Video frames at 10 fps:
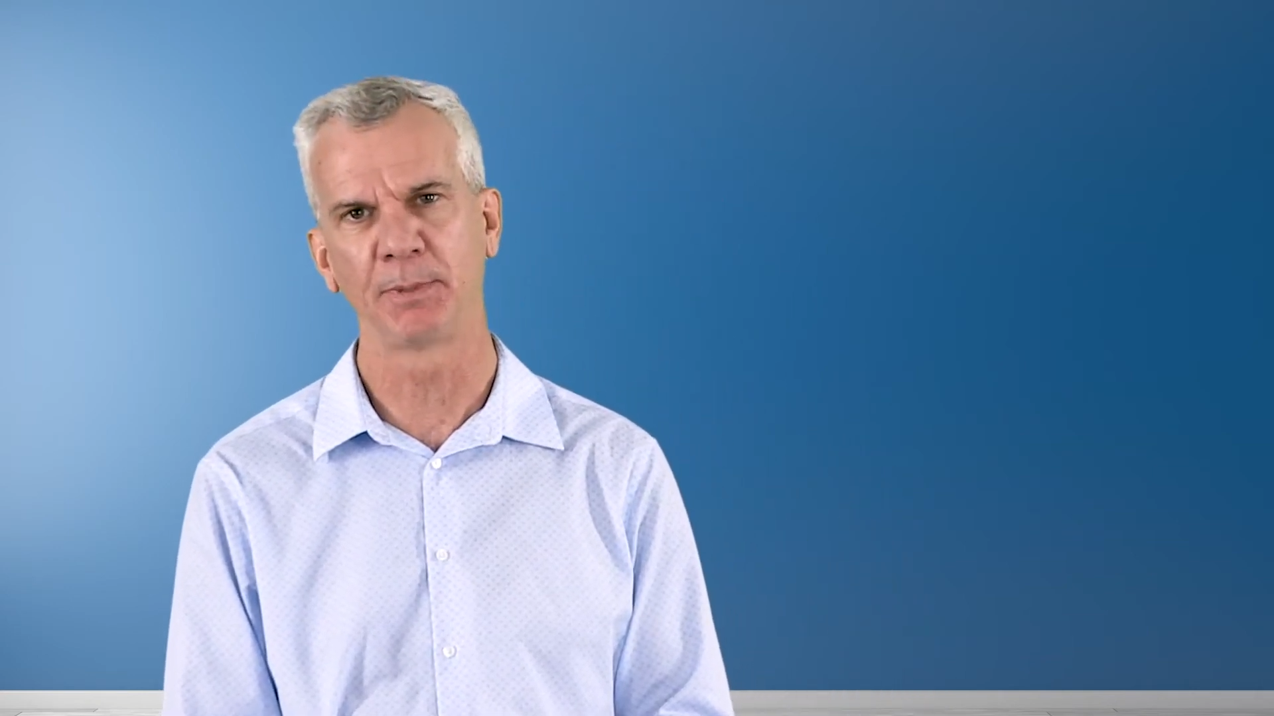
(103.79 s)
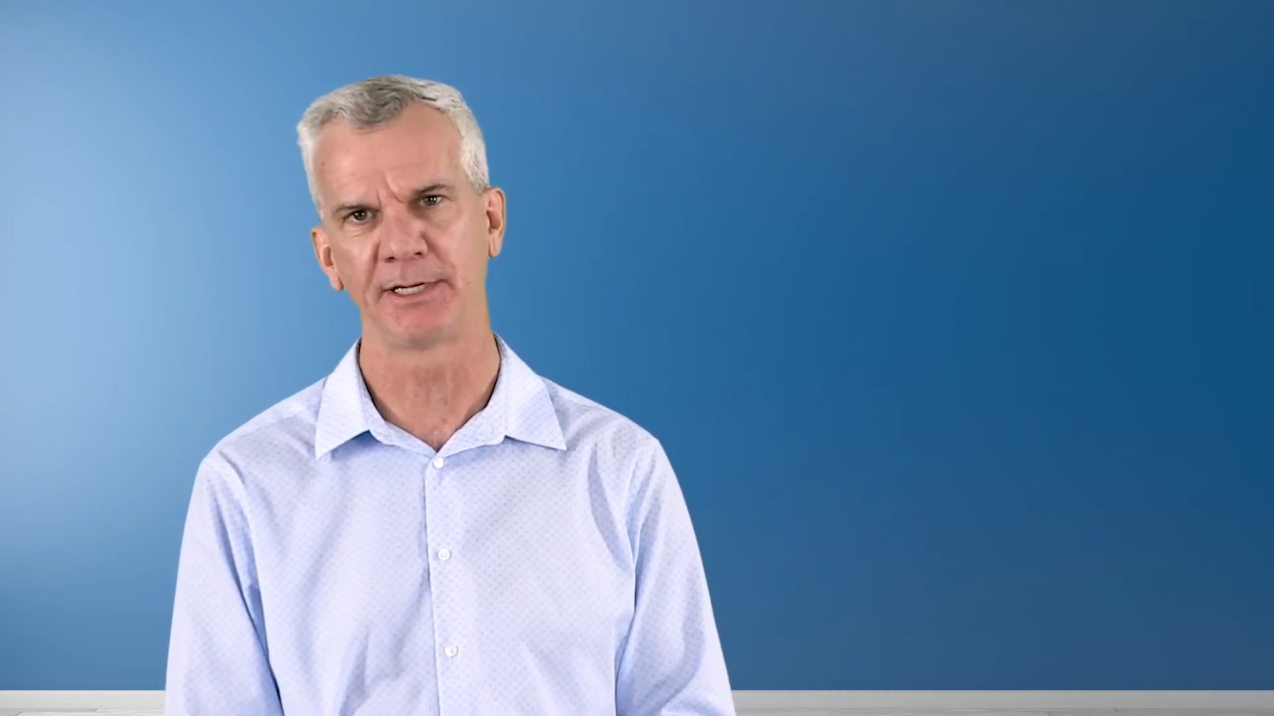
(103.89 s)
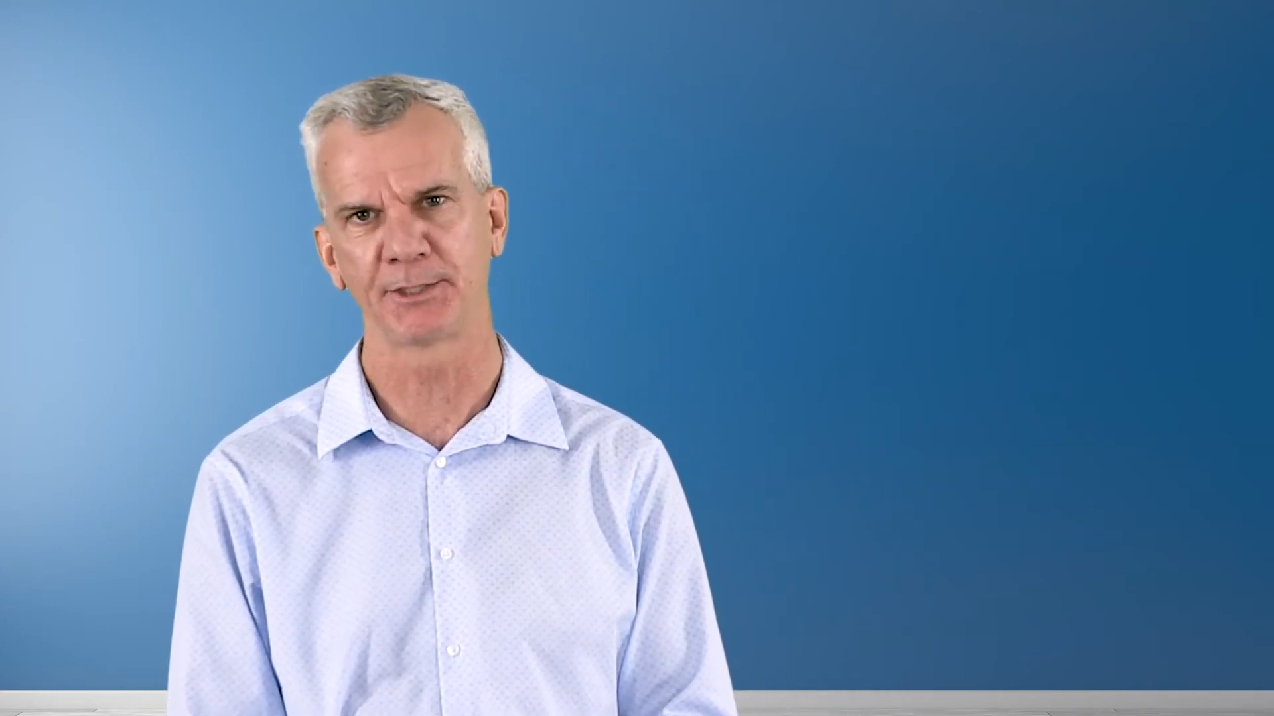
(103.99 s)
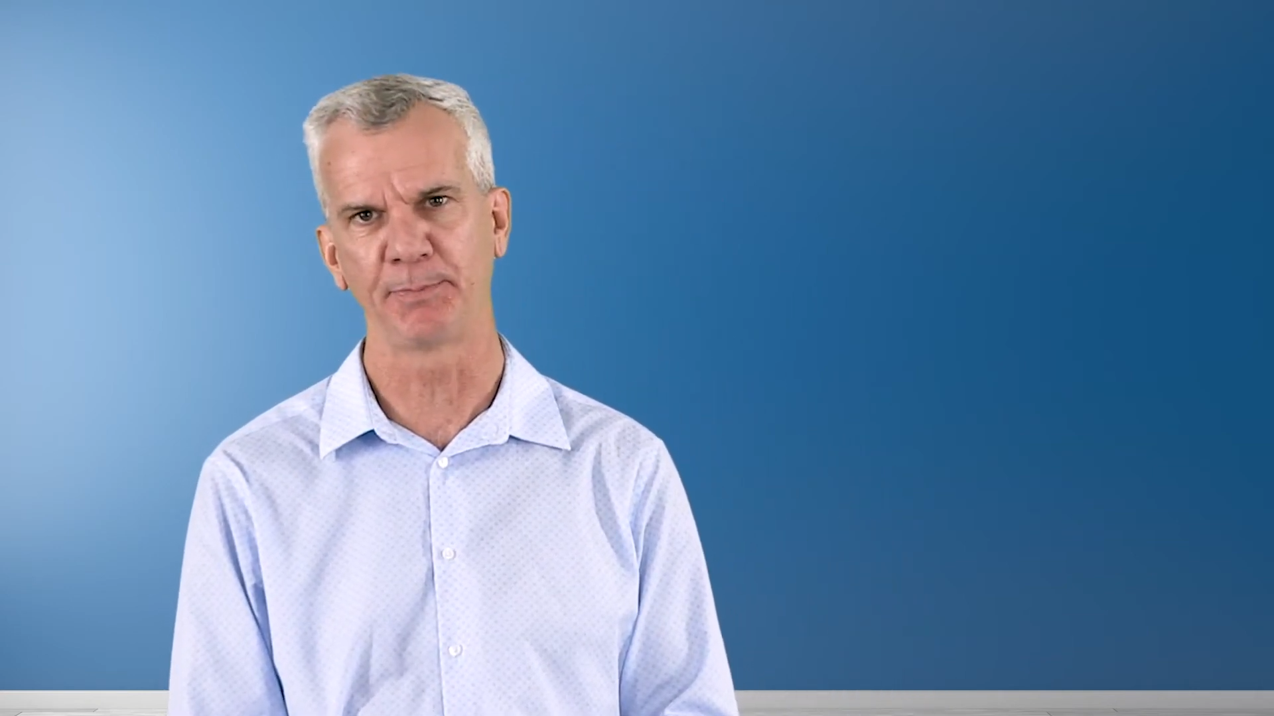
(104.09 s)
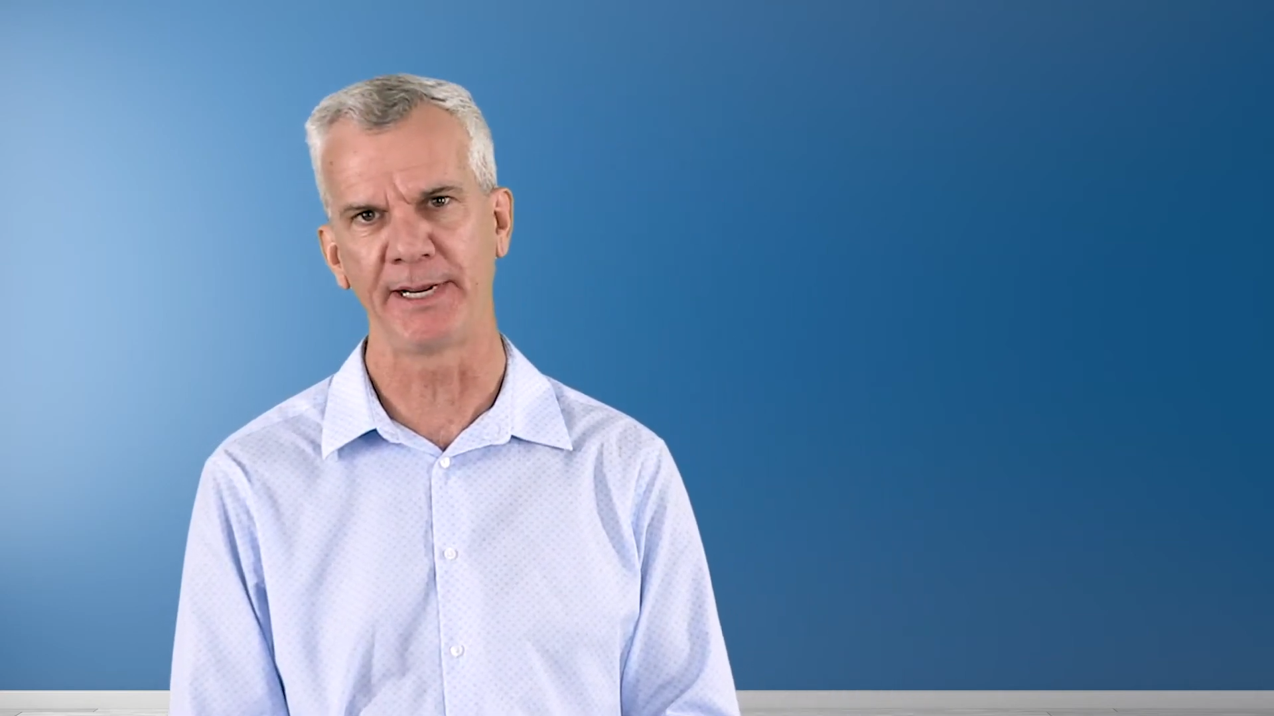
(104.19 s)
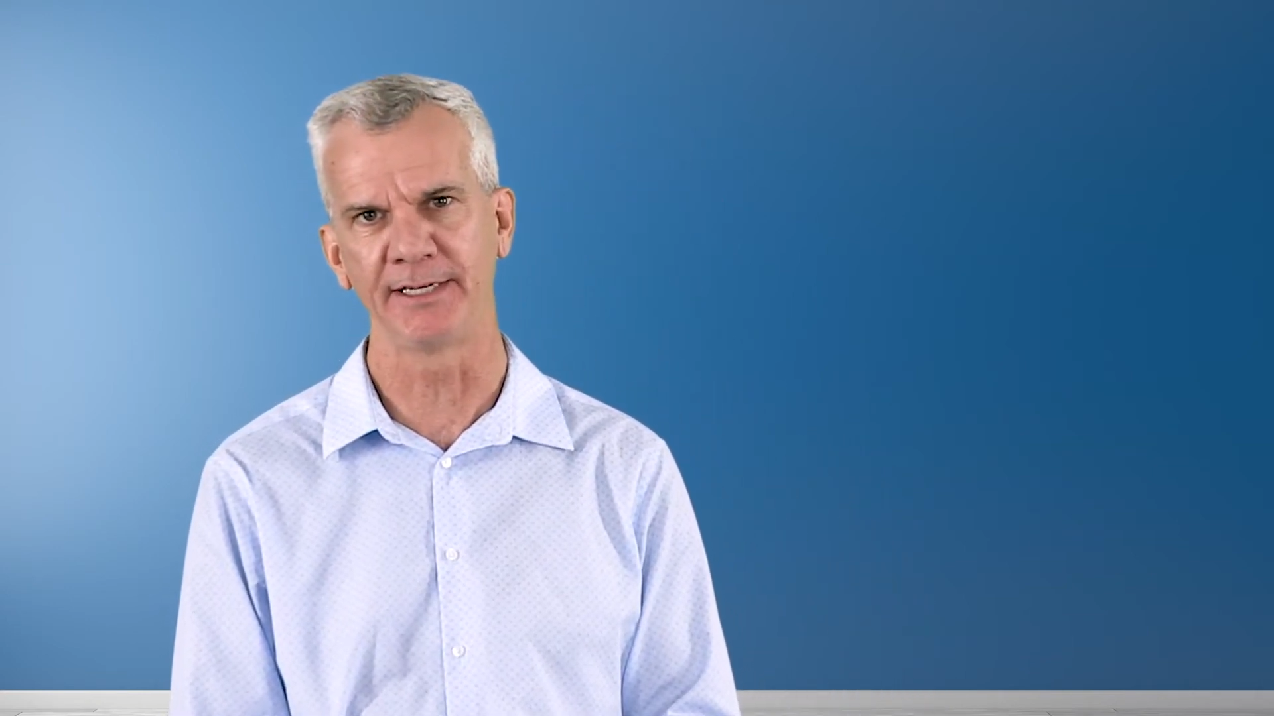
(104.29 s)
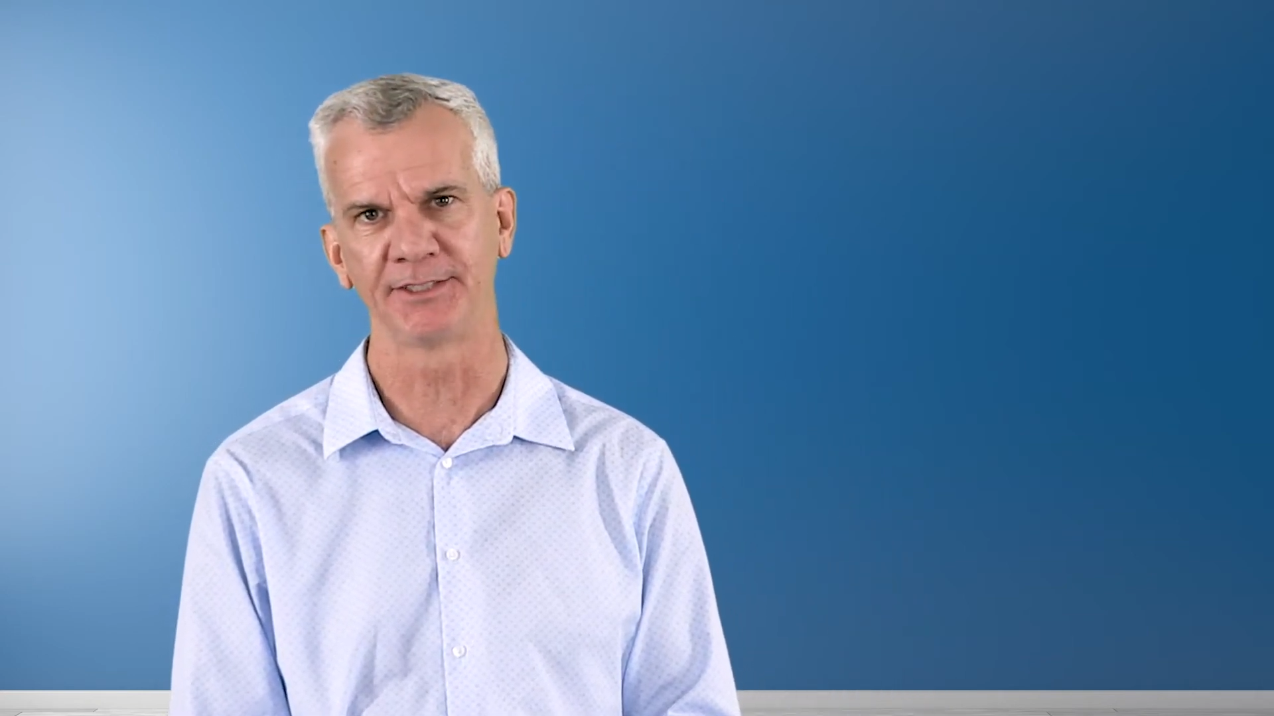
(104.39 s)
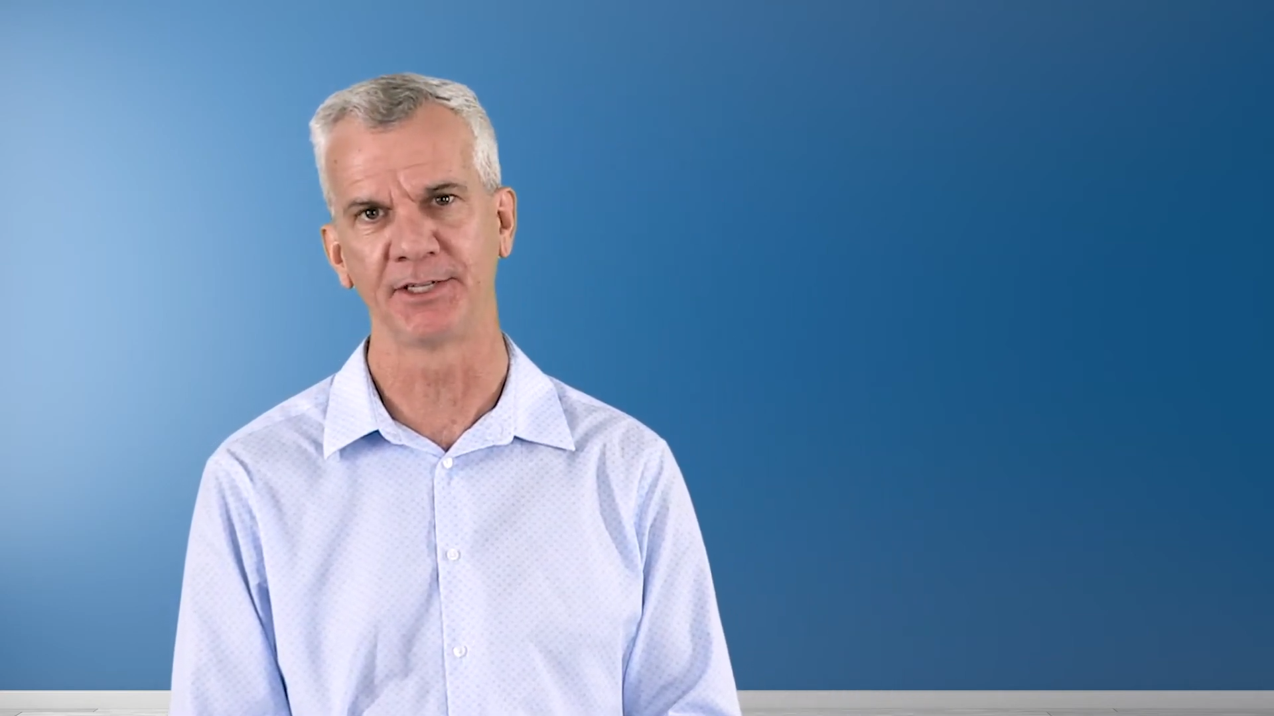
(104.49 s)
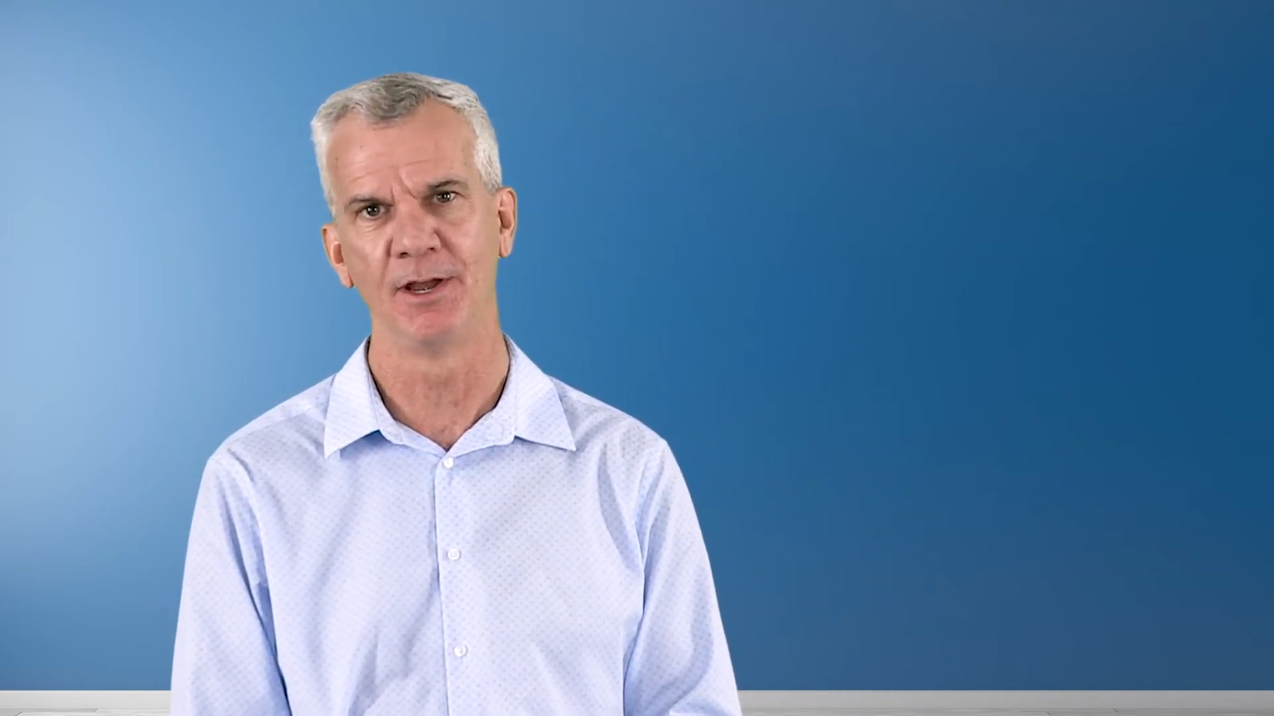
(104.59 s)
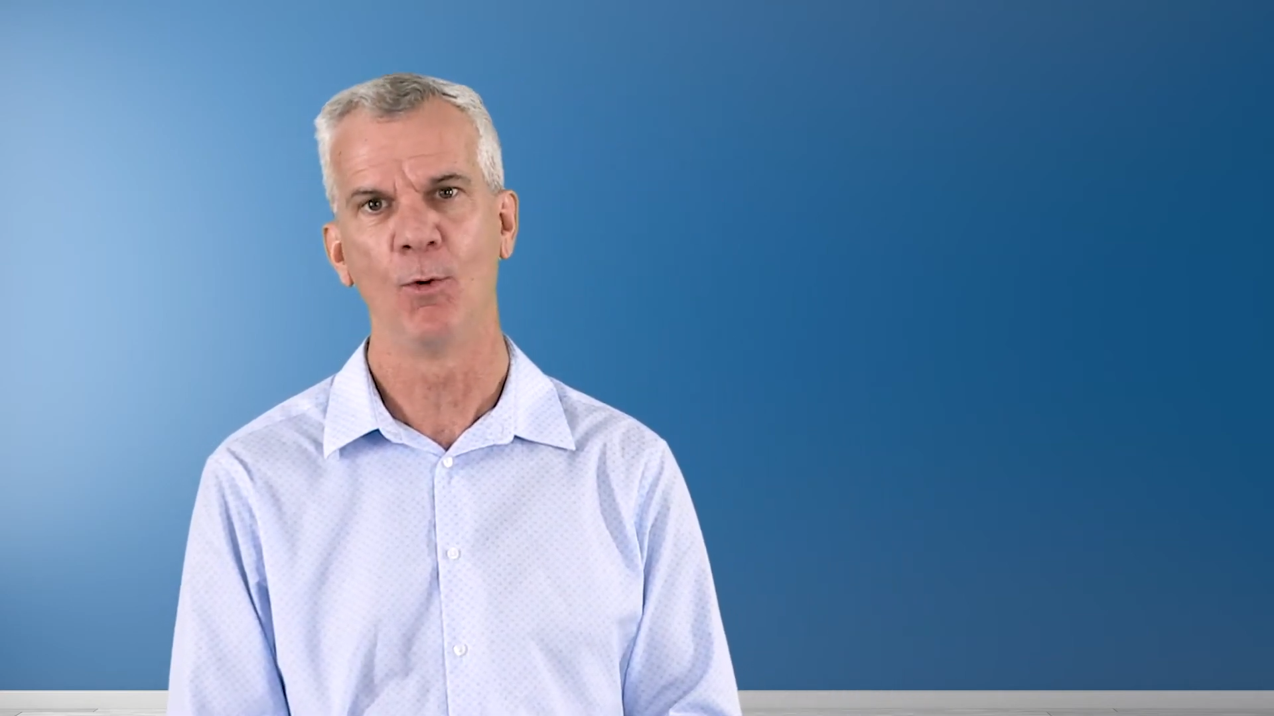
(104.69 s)
plus
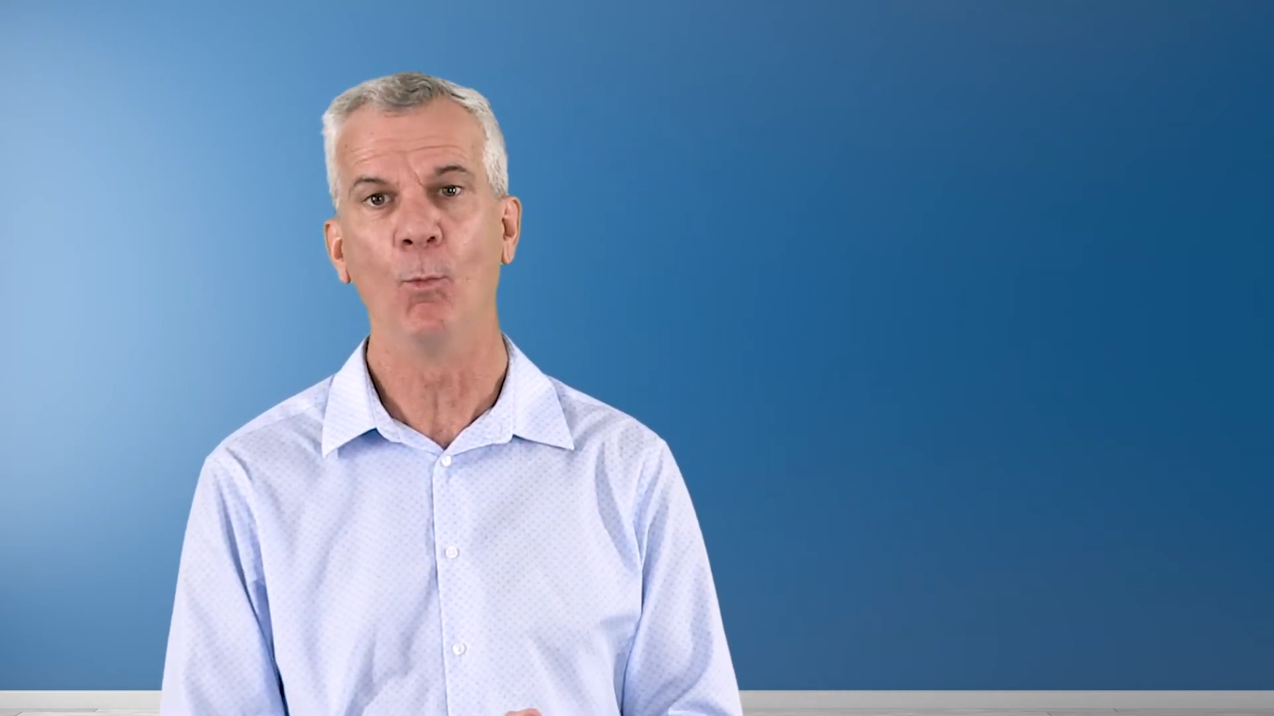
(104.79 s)
banks